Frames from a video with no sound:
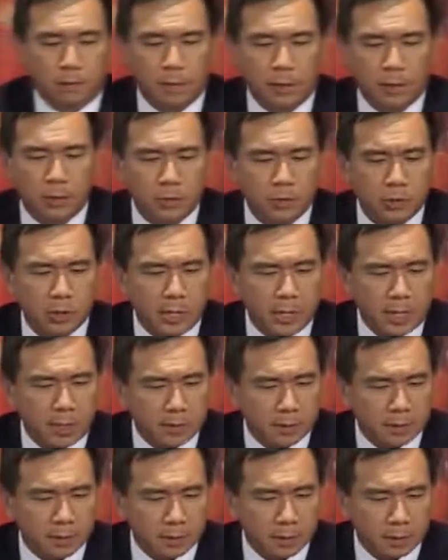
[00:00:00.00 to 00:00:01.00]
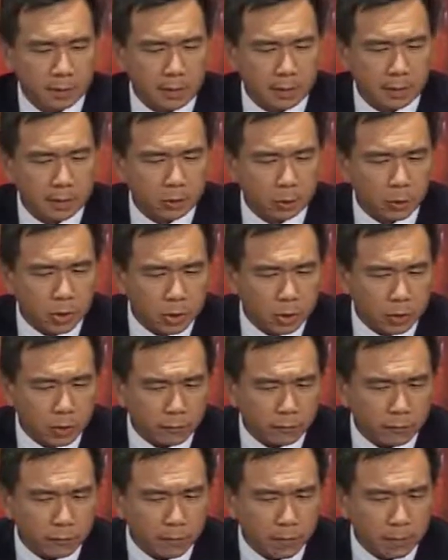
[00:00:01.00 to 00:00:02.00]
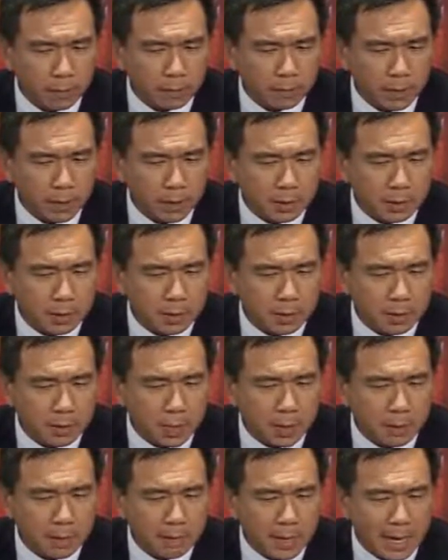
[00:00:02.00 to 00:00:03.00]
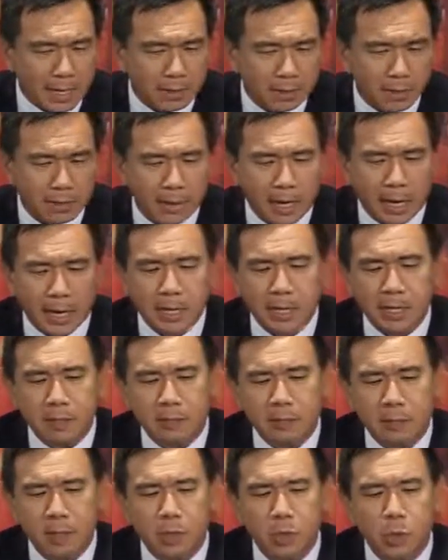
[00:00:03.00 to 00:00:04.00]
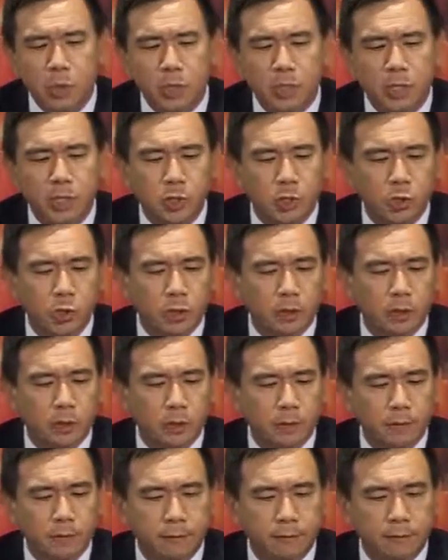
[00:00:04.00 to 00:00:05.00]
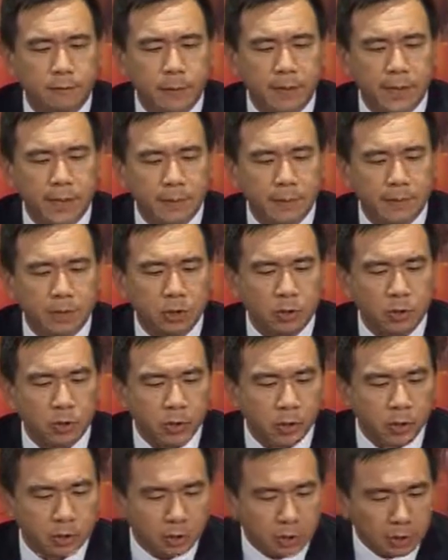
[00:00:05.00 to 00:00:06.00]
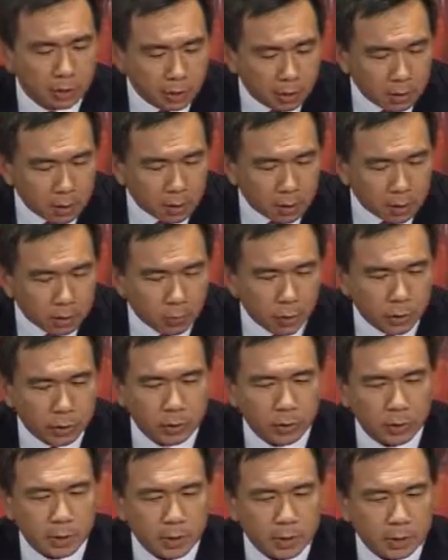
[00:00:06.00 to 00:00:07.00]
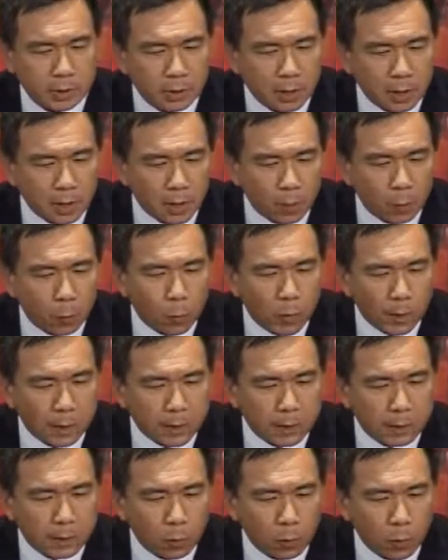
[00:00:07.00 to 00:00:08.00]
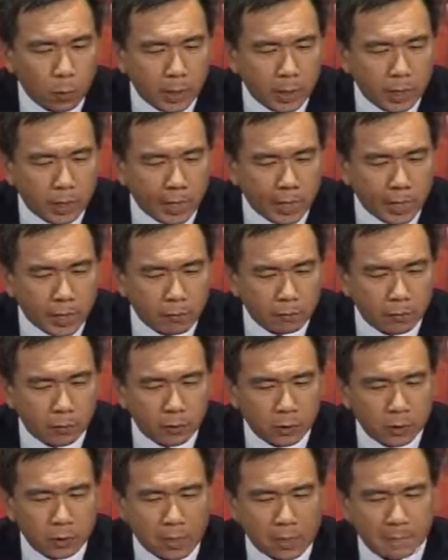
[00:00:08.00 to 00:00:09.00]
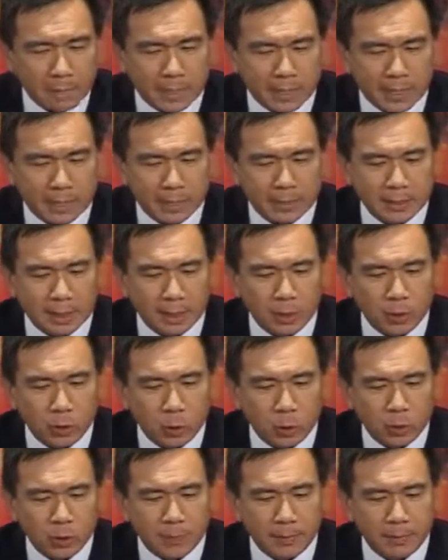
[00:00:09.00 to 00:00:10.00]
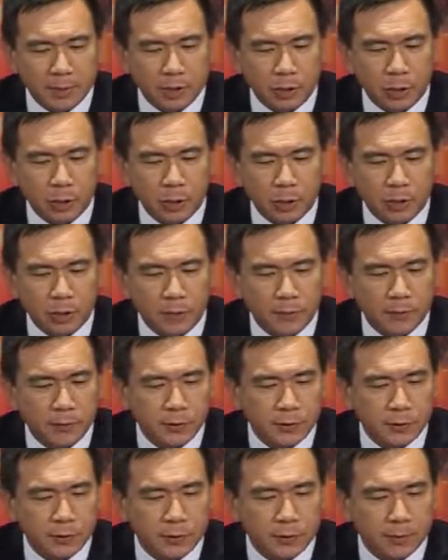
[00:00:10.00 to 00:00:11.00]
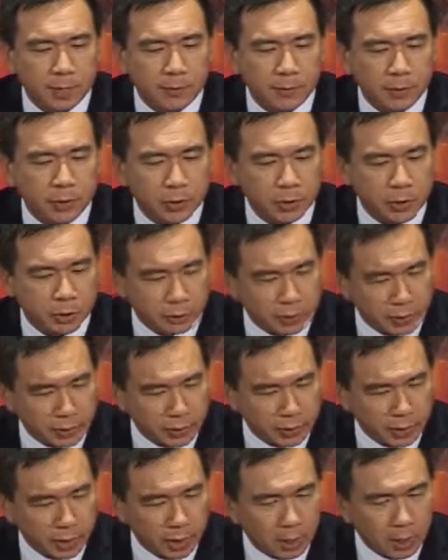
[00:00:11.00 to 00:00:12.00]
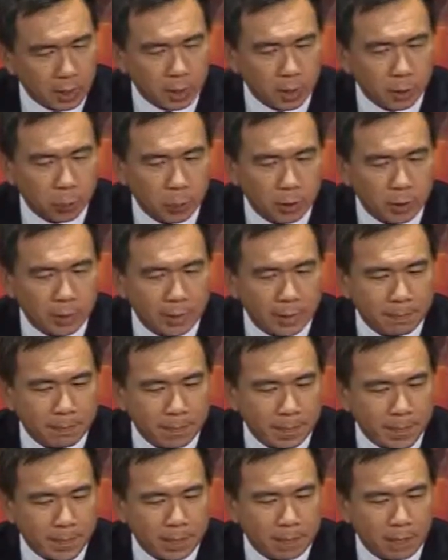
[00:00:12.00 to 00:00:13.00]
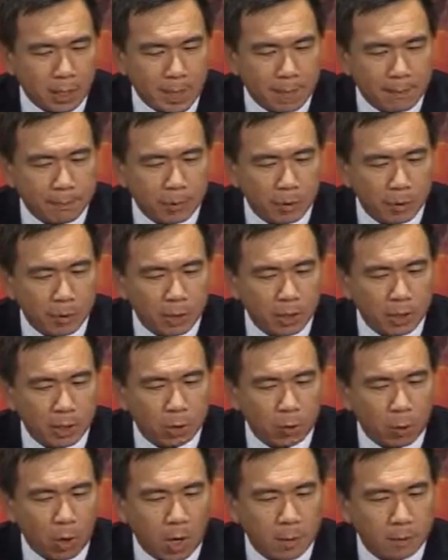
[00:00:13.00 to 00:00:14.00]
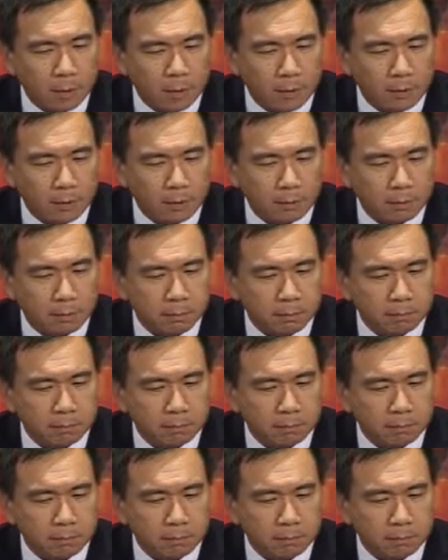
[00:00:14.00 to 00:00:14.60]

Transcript: Thank you, Giles. Next question from Samad Naim Ogentus, Fund Administration. Question is, what is a way out for companies that use administration services in Mauritius? Will they meet the employee requirement?